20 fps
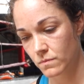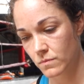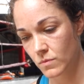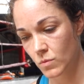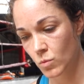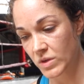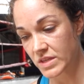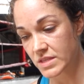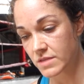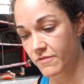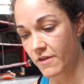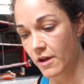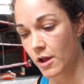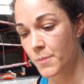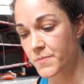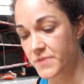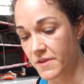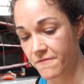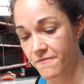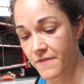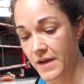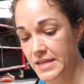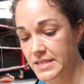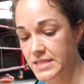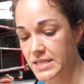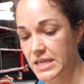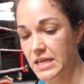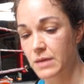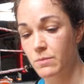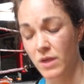We developed the fight
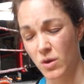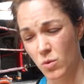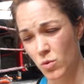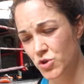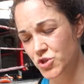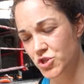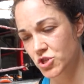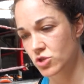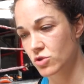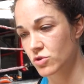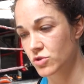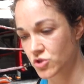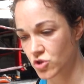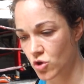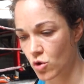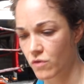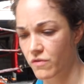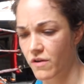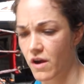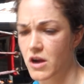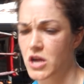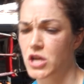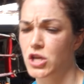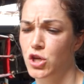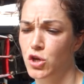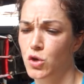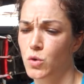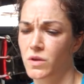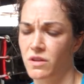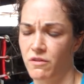team. Like we're still so very
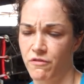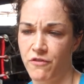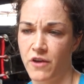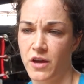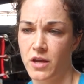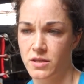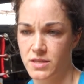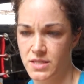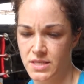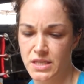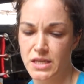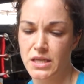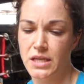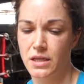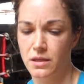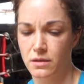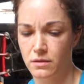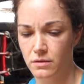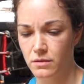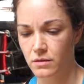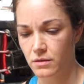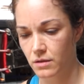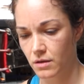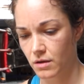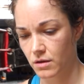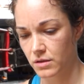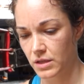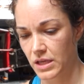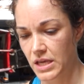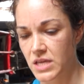new in the fight scene
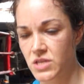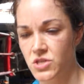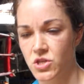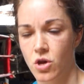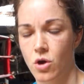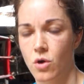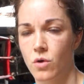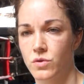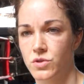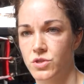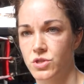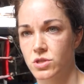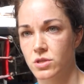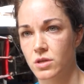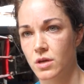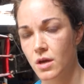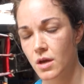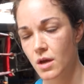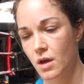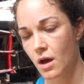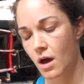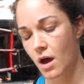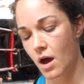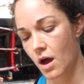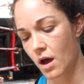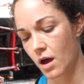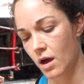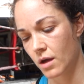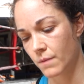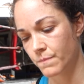on the East Coast,
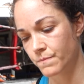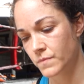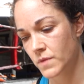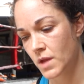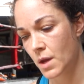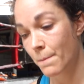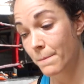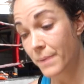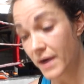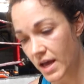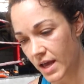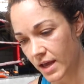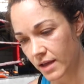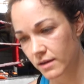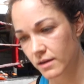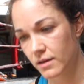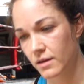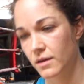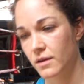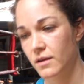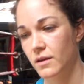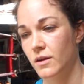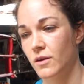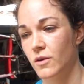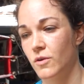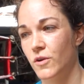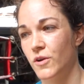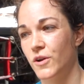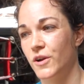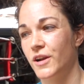but
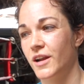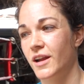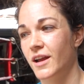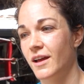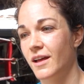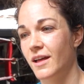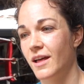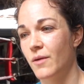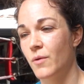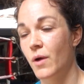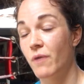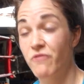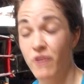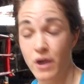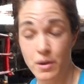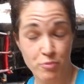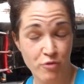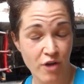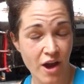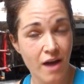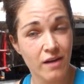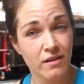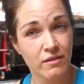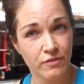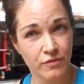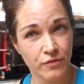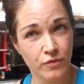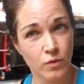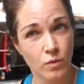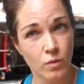I'm very proud
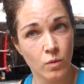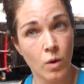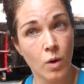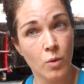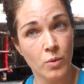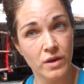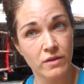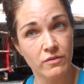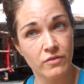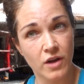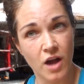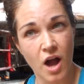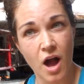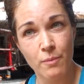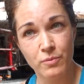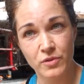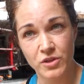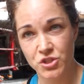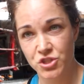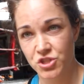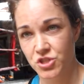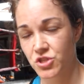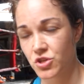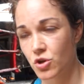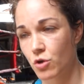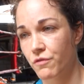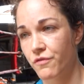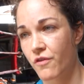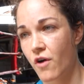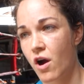of what we've accomplished
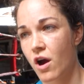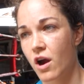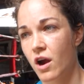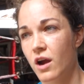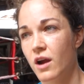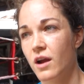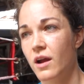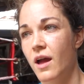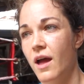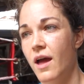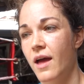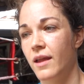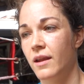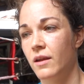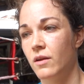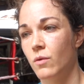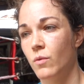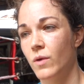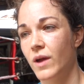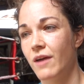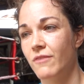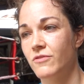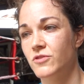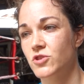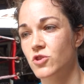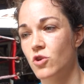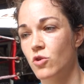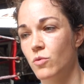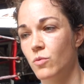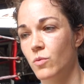so far, and we have
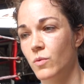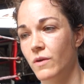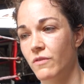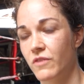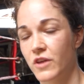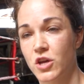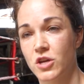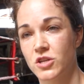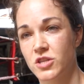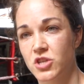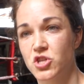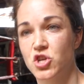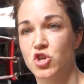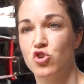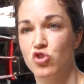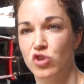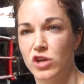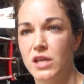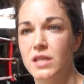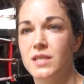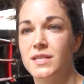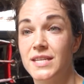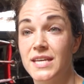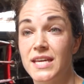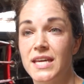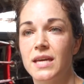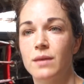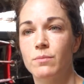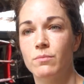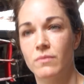like such a green
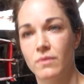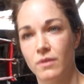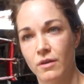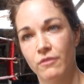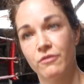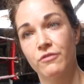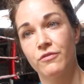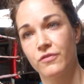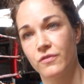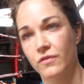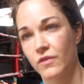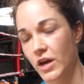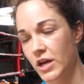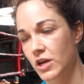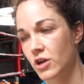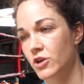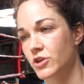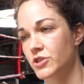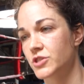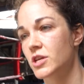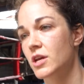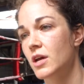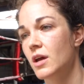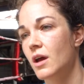team of fighters.